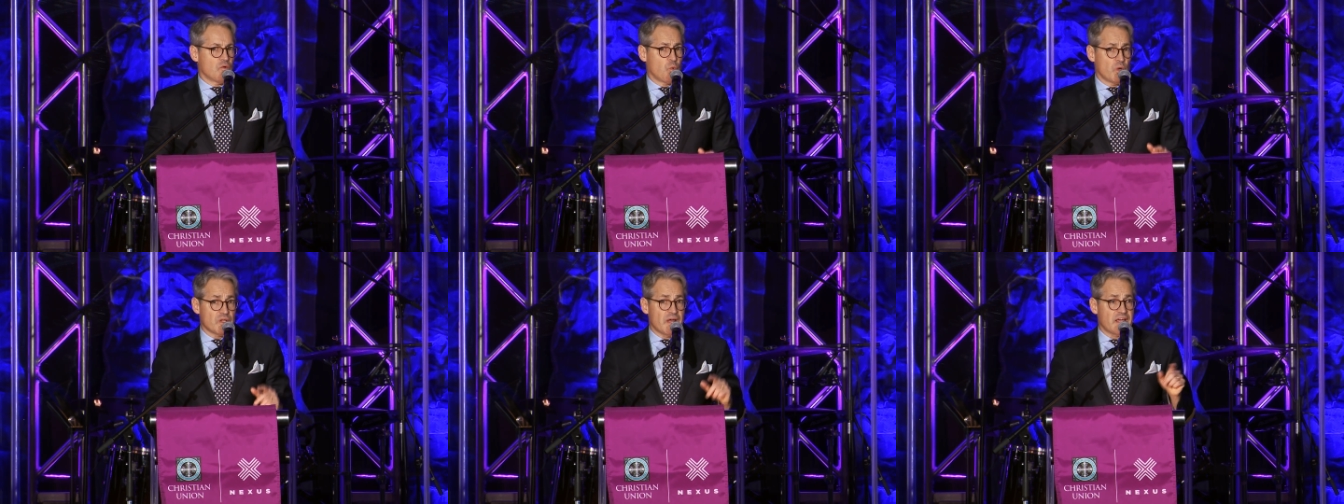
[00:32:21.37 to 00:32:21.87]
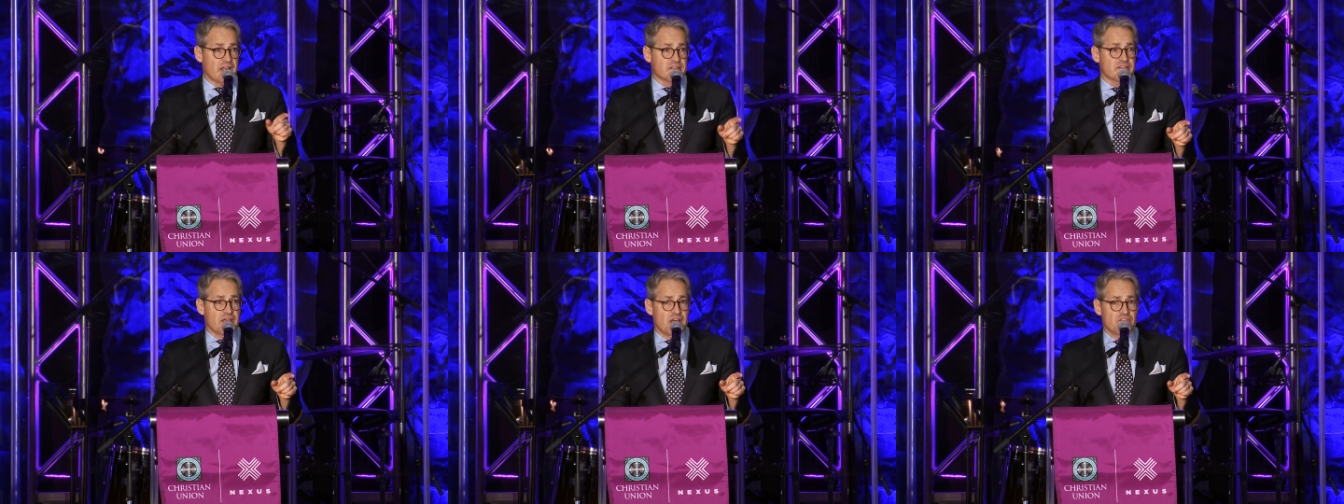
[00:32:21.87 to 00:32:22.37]
will I get
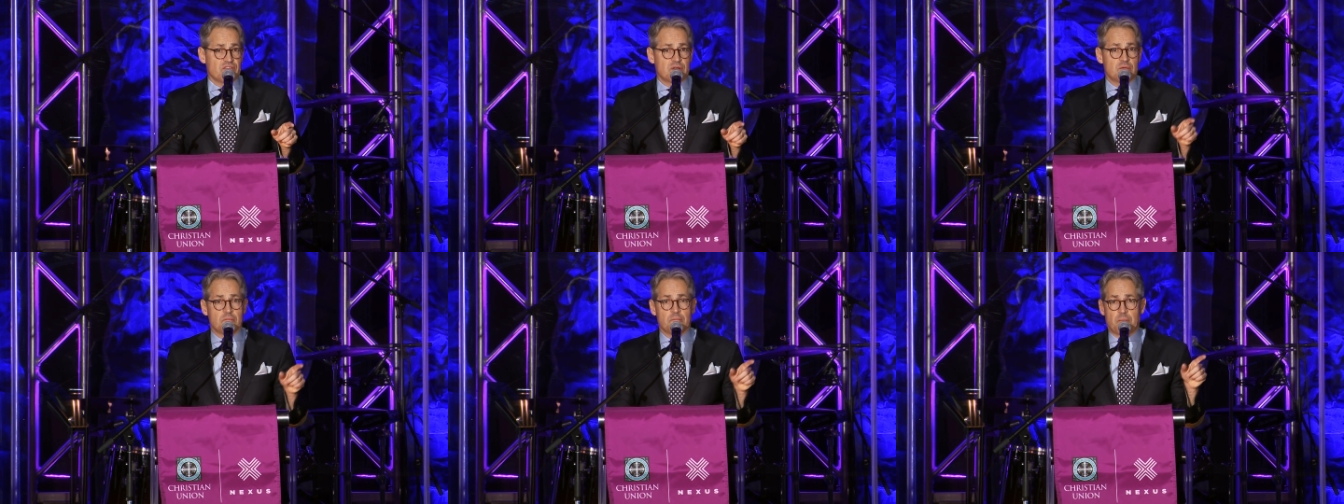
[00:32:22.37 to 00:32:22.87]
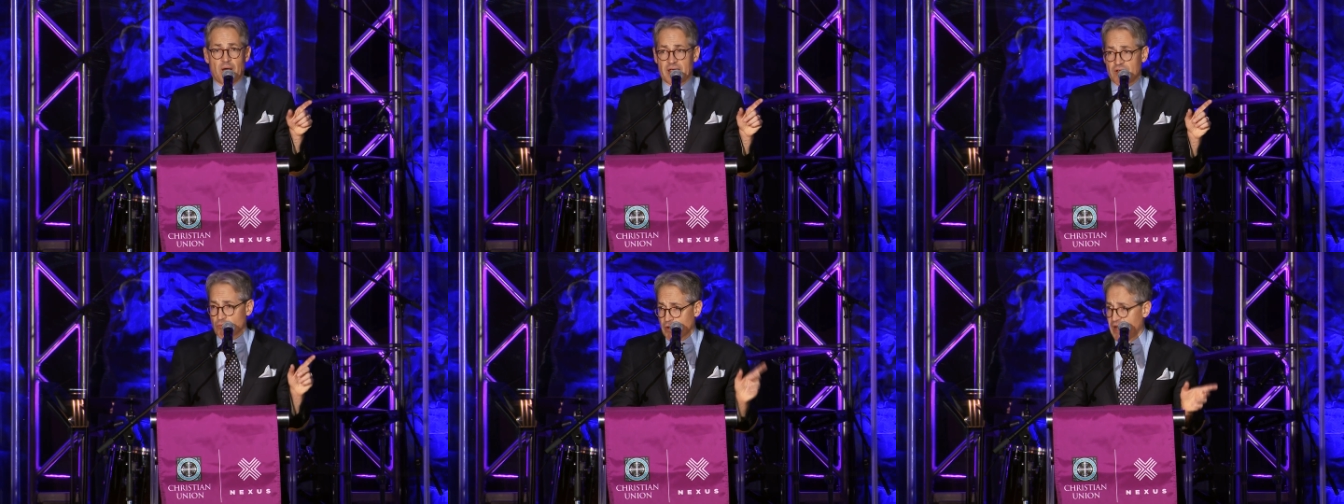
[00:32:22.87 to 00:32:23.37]
to heaven by
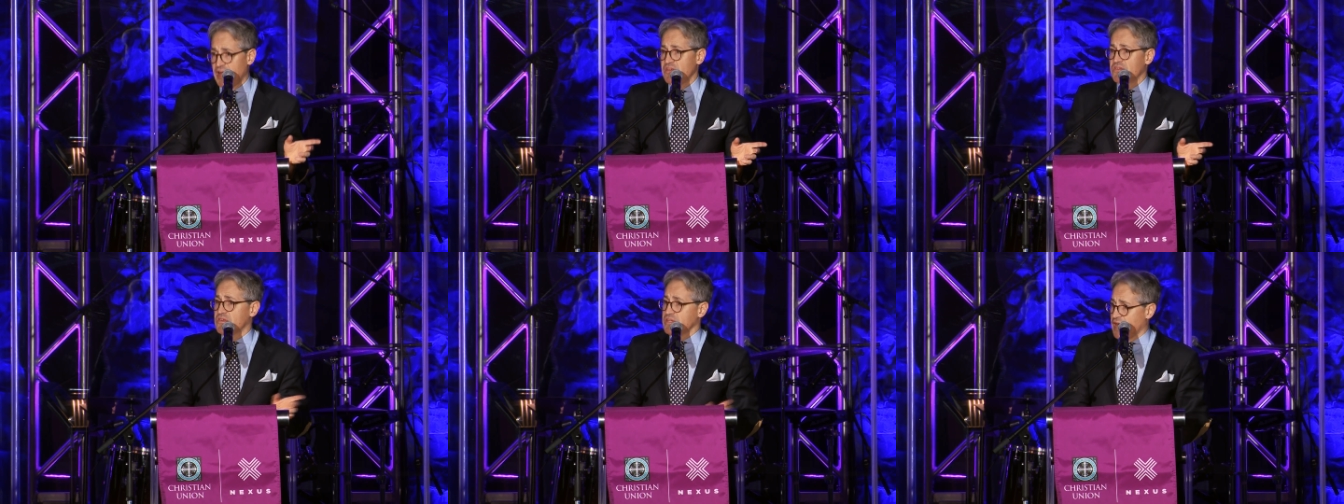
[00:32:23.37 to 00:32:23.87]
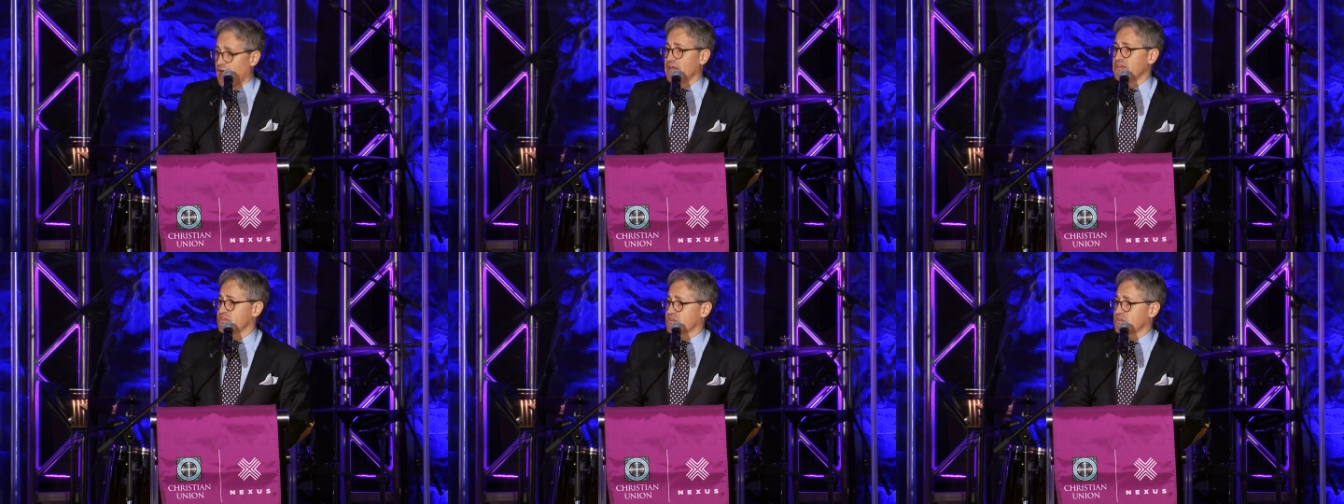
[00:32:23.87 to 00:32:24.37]
grace?
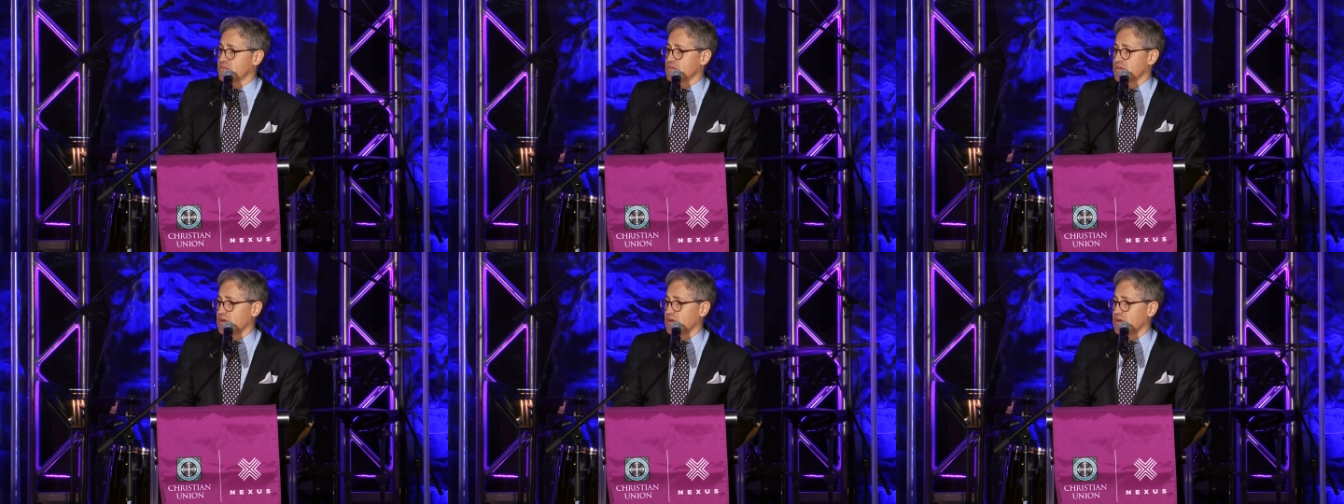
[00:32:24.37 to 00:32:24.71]
Yes.